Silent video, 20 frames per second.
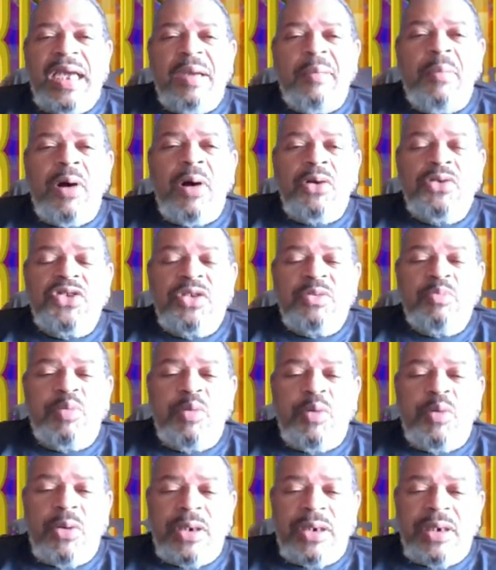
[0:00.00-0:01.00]
And most
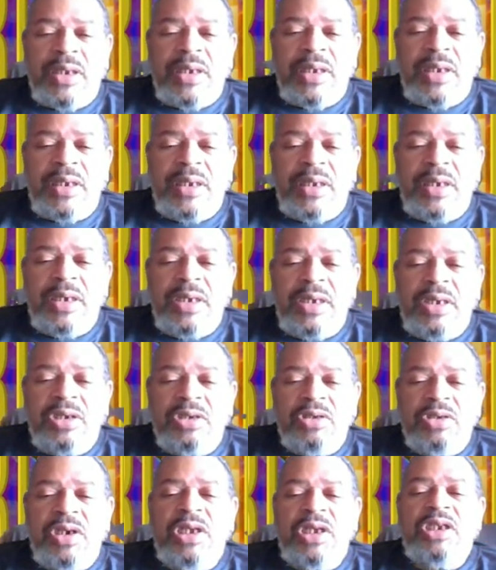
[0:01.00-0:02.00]
importantly,
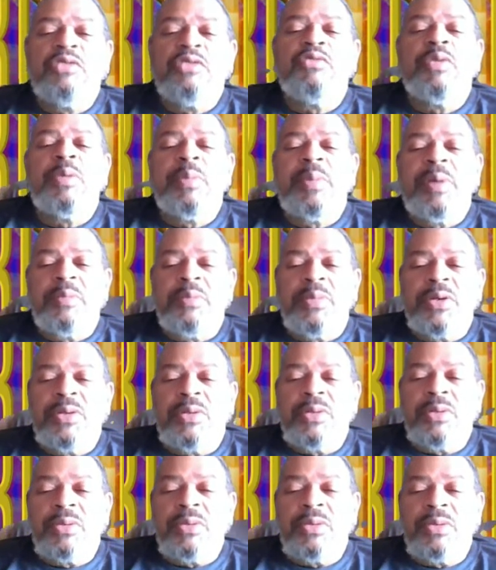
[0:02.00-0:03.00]
you need to
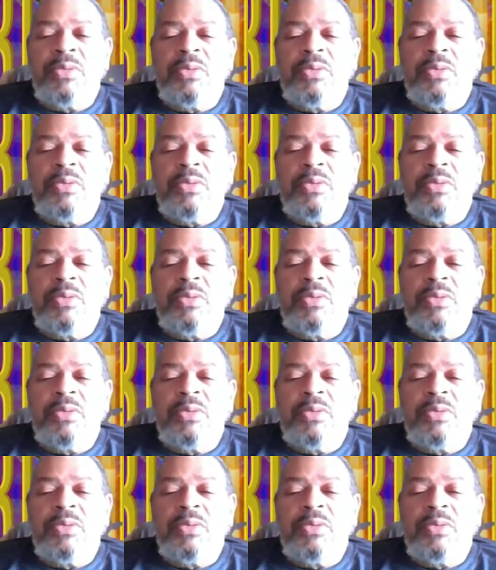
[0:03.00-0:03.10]
remember